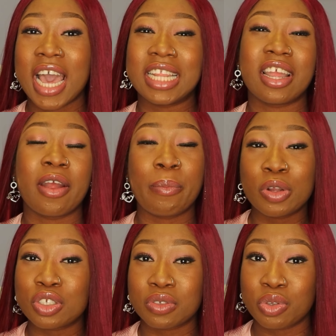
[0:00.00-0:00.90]
and there are a
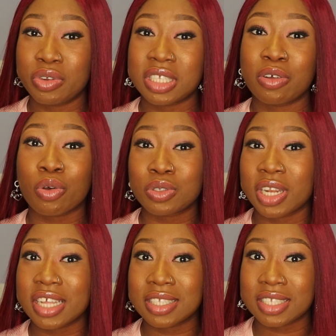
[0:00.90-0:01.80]
bunch of stories I would
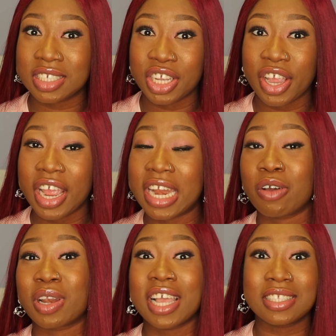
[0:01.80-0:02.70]
also like to share and
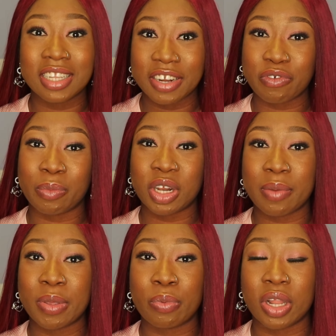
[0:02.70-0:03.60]
I would like to learn from
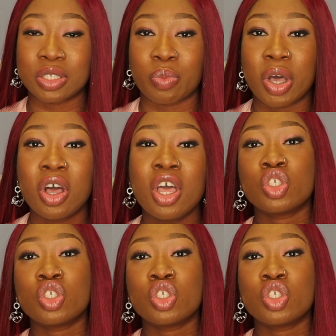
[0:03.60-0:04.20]
other people as well